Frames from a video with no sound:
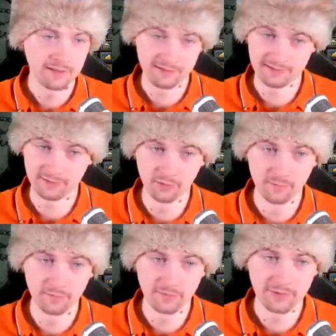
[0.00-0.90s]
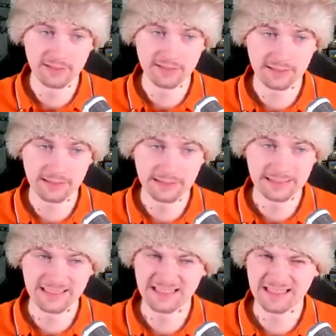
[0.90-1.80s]
a scornful
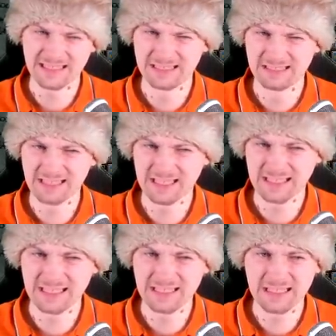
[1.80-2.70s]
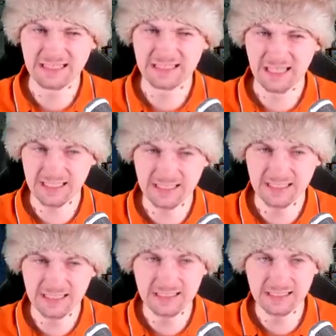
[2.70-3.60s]
insult, or just an, in just
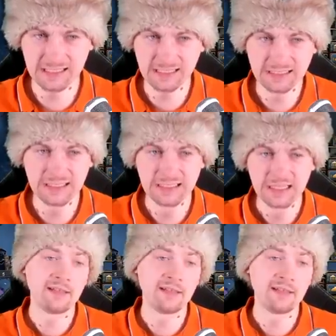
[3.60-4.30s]
an insult,